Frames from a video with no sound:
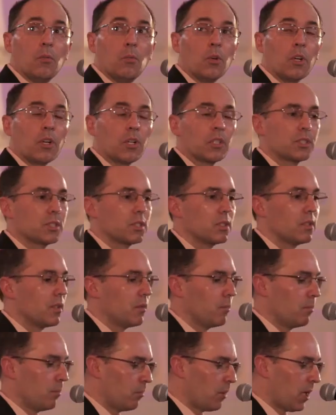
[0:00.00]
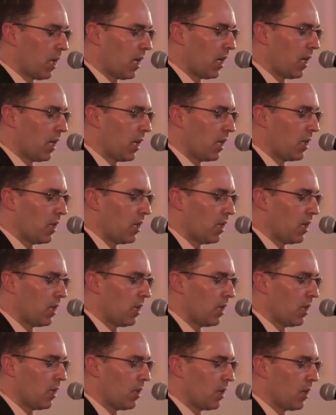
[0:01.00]
works by
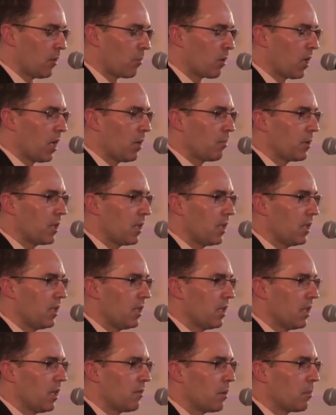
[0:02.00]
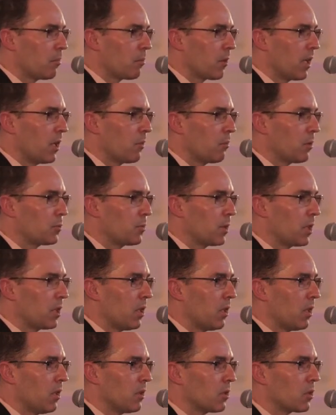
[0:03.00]
the property of the brain which we
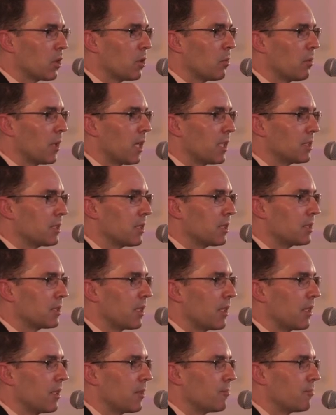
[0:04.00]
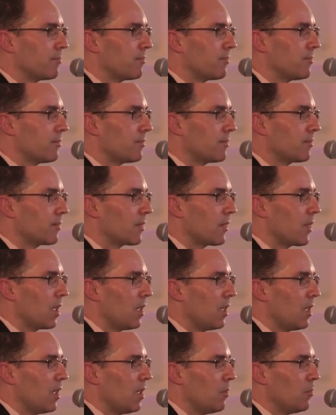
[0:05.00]
call neuroplasticity.
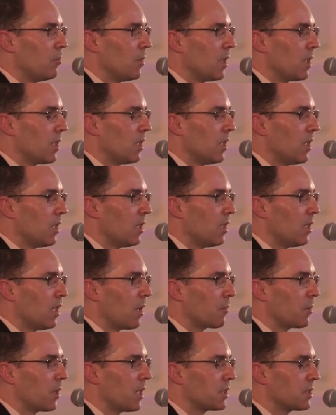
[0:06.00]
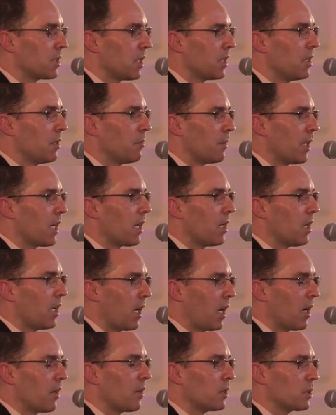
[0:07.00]
But I'm going to tell you about
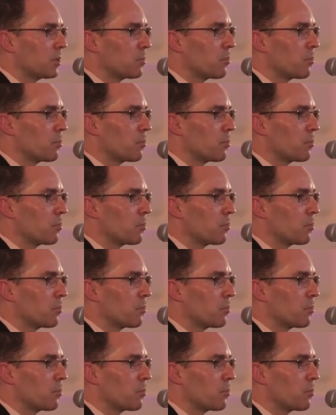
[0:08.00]
how this